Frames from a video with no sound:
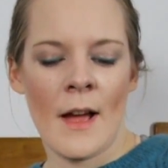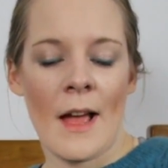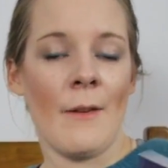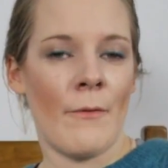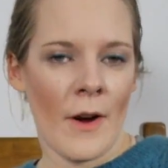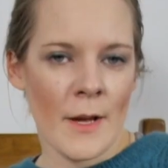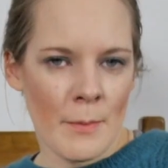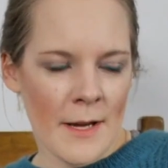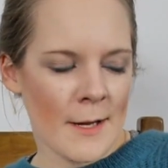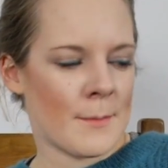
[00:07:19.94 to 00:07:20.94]
invite your
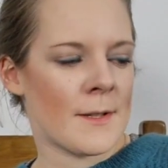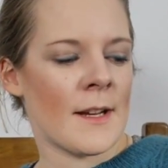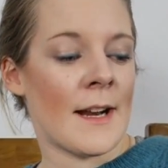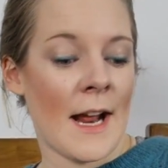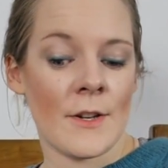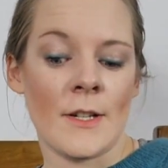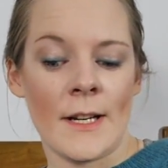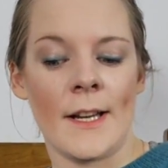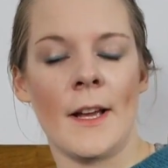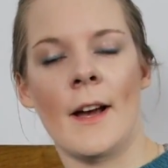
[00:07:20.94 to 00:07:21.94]
peeps, and
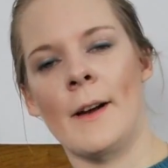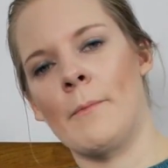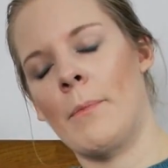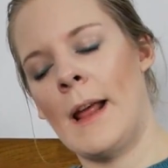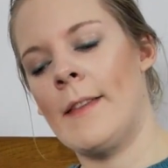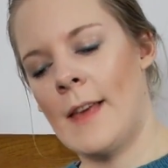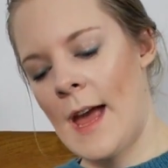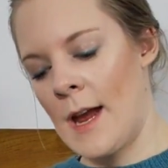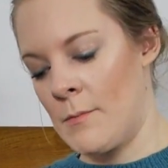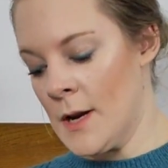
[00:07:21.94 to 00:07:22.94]
actually play the
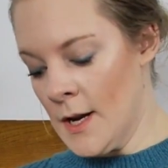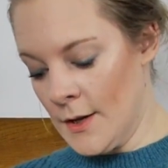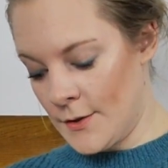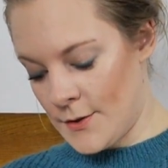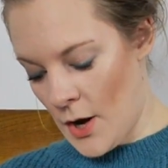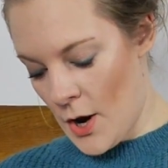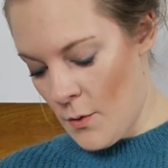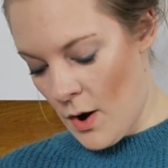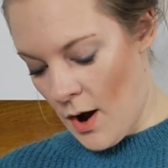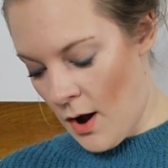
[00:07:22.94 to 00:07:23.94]
game.
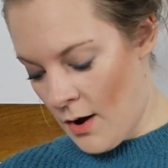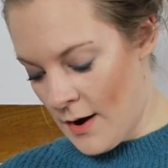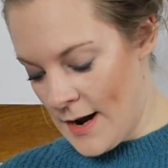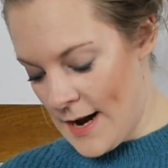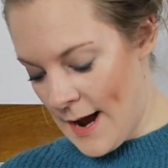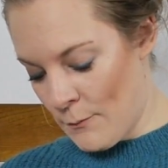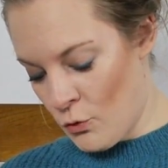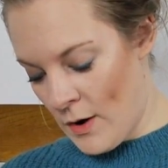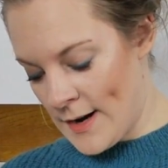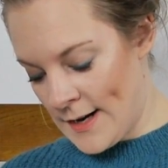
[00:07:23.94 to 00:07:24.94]
So I am
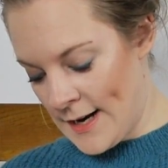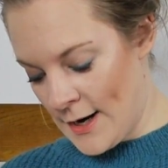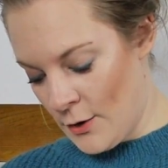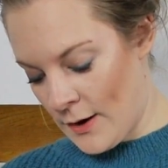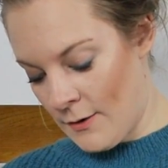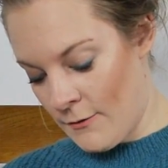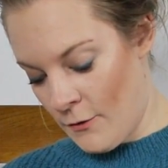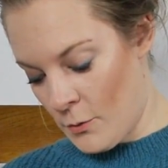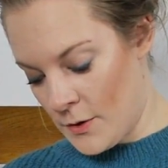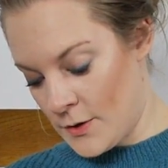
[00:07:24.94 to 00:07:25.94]
greatly looking
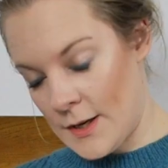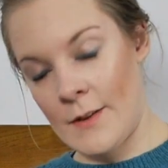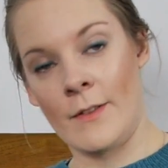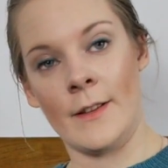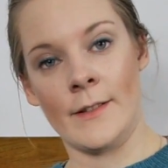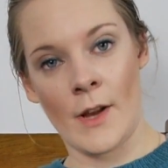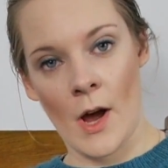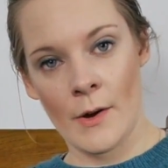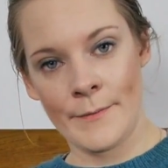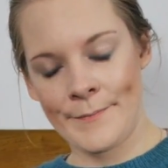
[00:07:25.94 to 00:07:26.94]
forward to giving this a
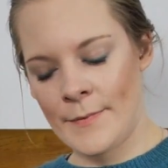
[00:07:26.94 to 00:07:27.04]
go.